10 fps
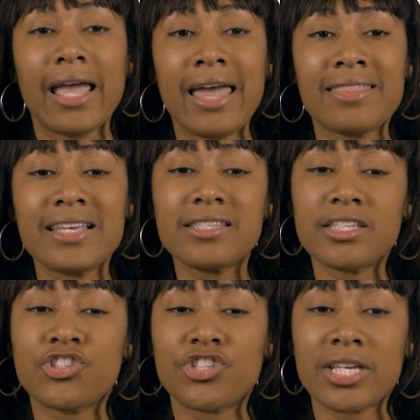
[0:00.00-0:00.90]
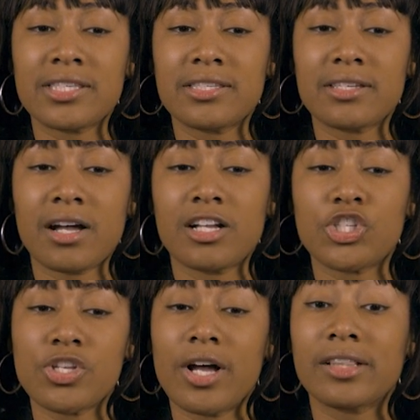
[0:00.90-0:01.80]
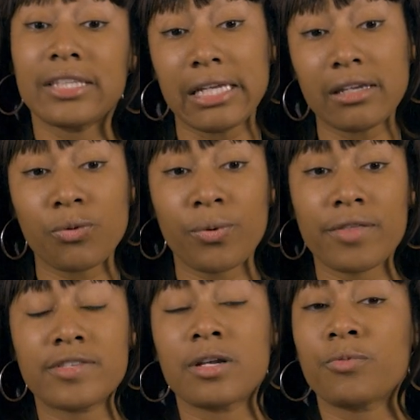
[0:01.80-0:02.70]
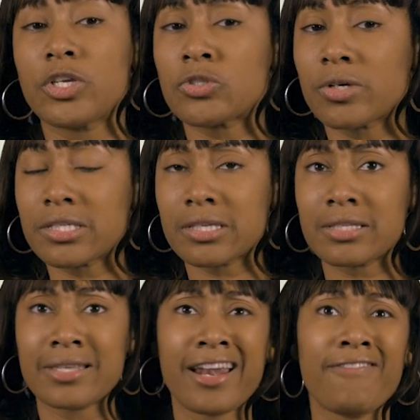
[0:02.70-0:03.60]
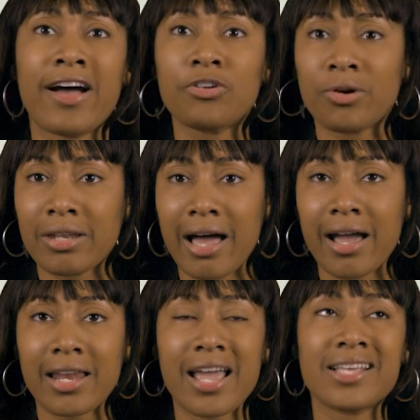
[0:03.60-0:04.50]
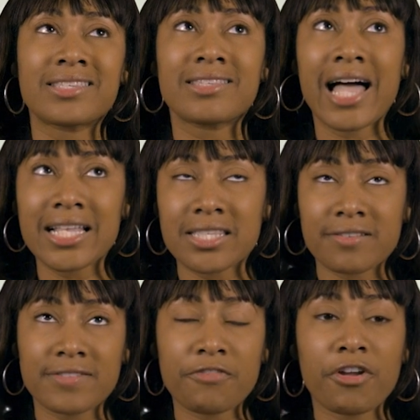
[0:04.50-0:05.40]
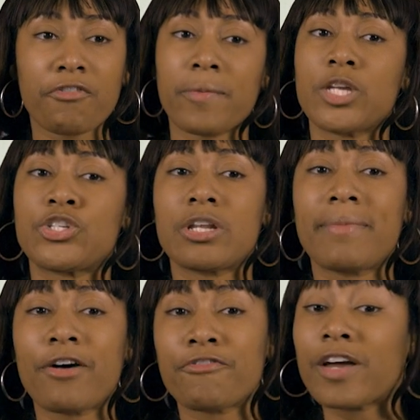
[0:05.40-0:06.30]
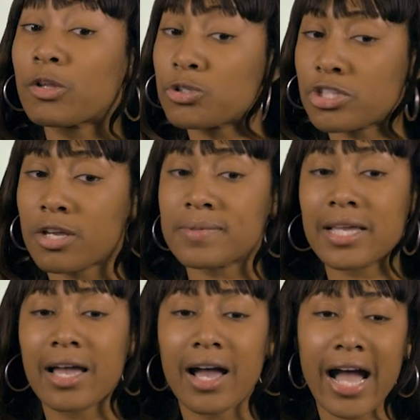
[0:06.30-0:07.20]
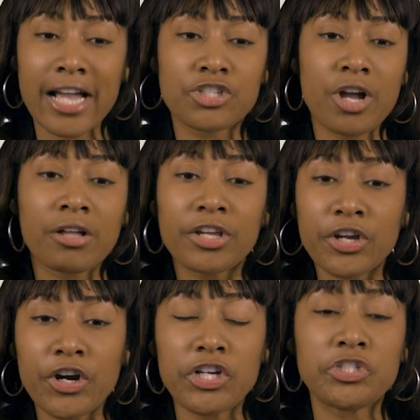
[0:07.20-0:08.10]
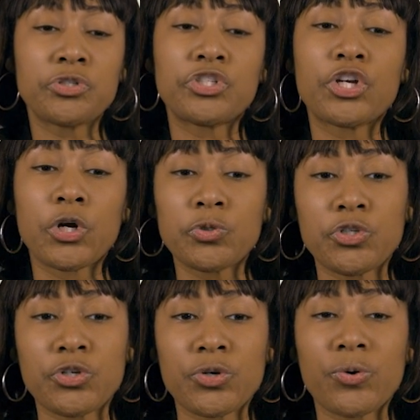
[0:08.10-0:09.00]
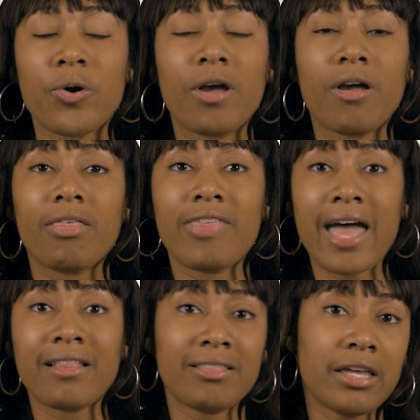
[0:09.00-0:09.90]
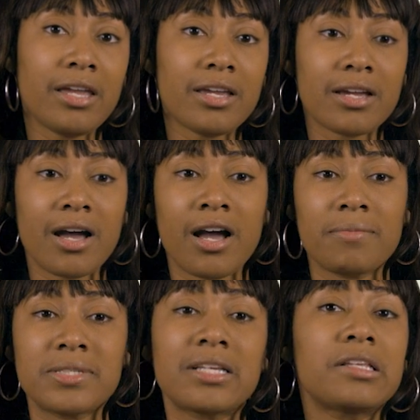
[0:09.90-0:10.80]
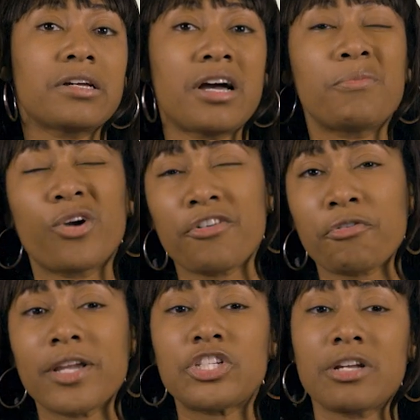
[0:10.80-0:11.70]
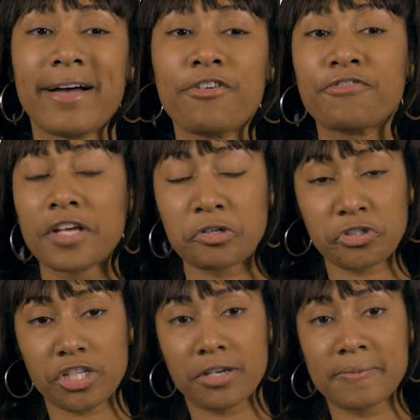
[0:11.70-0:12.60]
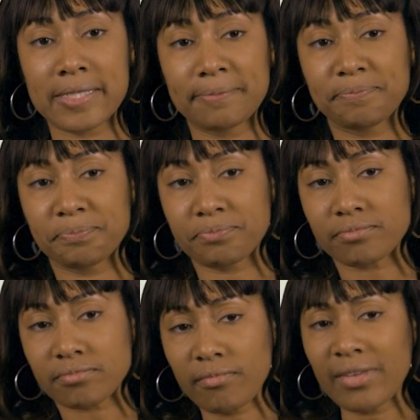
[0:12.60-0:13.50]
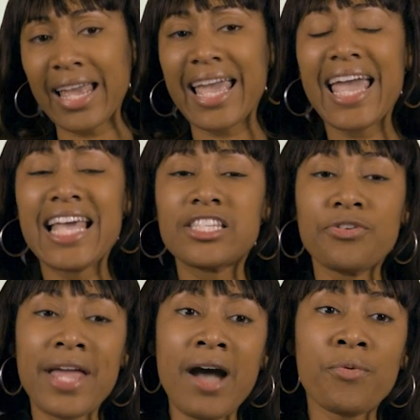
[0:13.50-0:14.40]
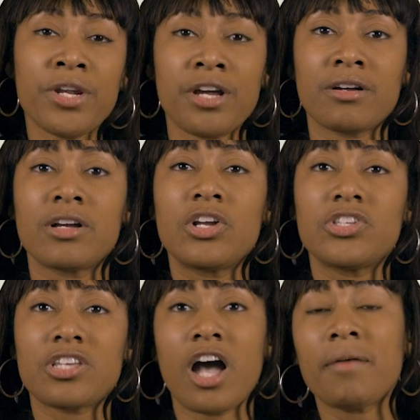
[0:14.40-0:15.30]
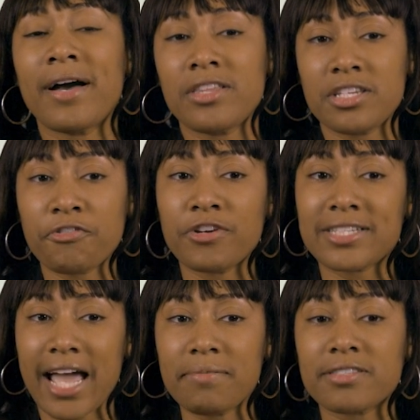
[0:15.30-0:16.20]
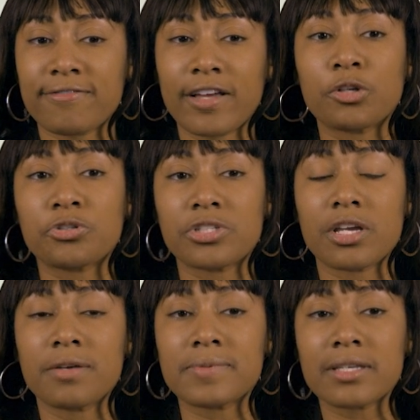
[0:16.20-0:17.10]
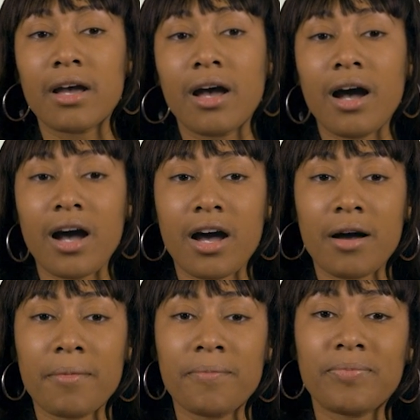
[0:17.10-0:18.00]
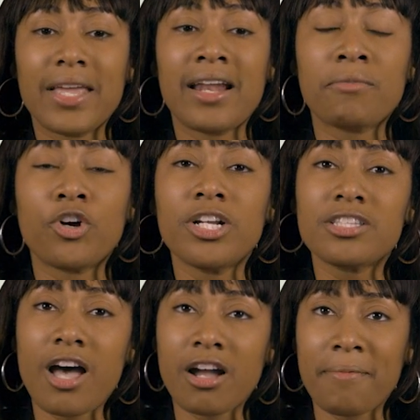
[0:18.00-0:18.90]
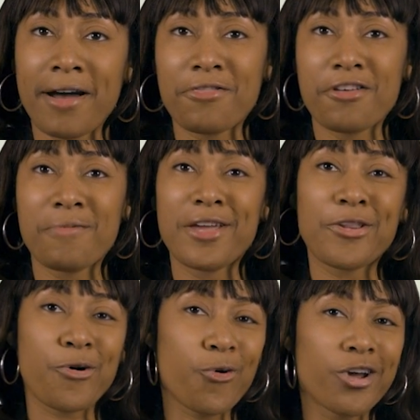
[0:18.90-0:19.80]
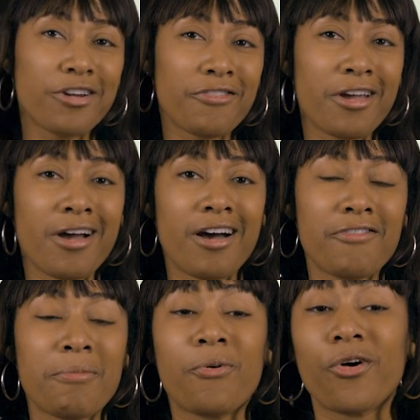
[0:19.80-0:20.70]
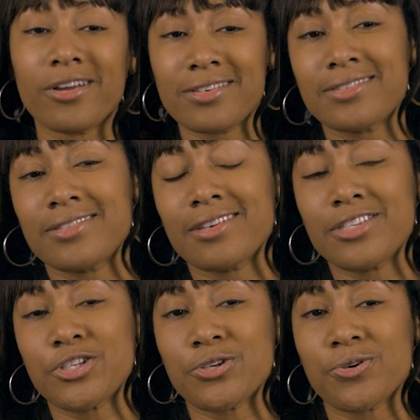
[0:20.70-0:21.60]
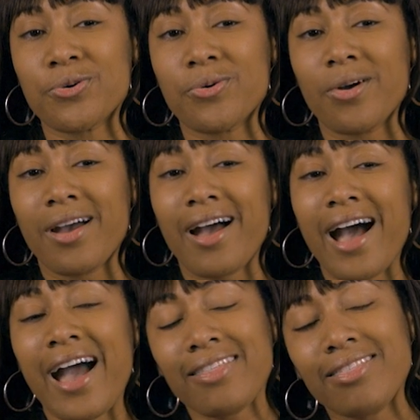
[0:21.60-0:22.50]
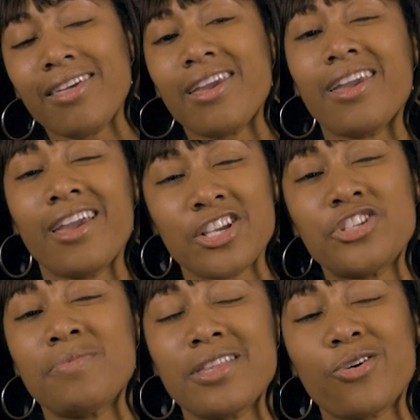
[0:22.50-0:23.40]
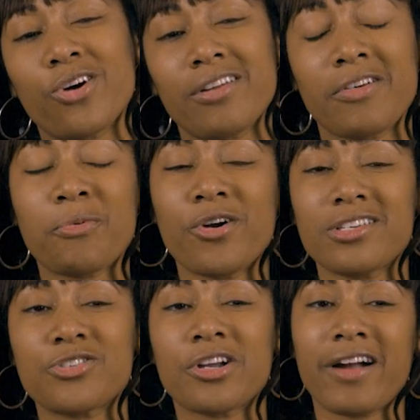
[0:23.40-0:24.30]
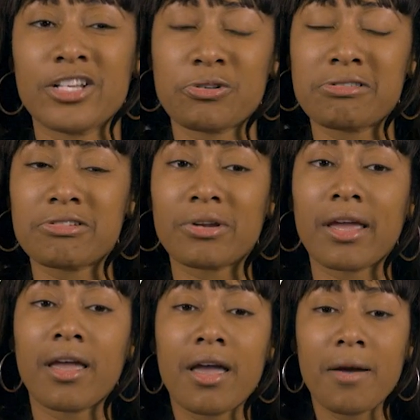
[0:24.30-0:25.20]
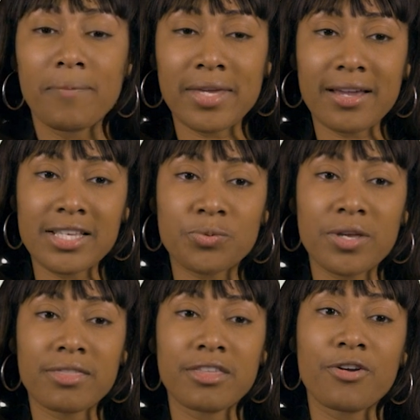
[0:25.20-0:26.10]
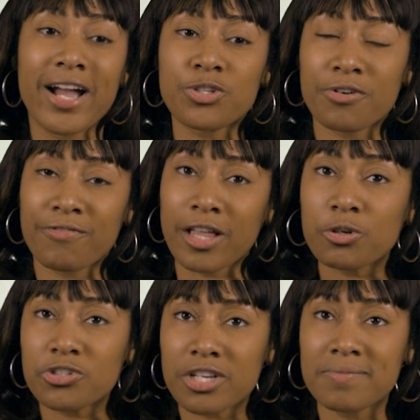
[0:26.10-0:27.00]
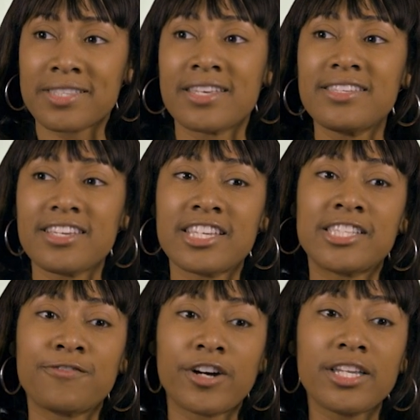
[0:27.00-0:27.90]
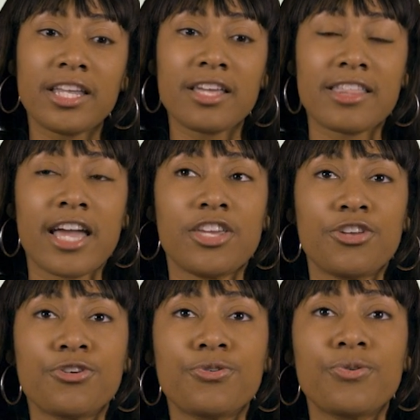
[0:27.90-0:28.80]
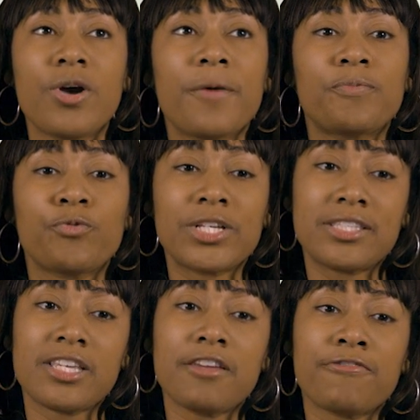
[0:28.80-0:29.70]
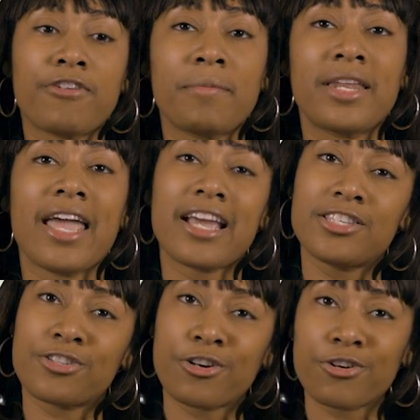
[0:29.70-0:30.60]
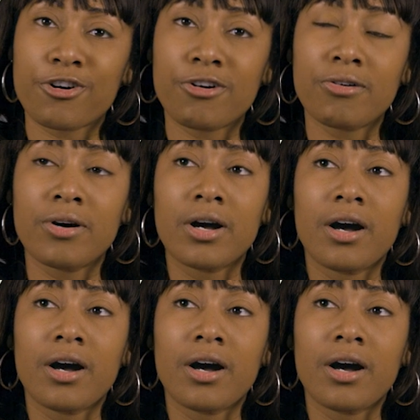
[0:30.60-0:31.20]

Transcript: And this is just a link with some resources that I found online. It has lots of different information about fellowships. I strongly encourage you to go to that link to look up more information about fellowships. And so now I want to talk about the different types of fellowships. And I'm going to talk about them in the order of importance to, I think it should be the order of importance to a graduate student, because with the graduate fellowships, this is funding that you receive from an external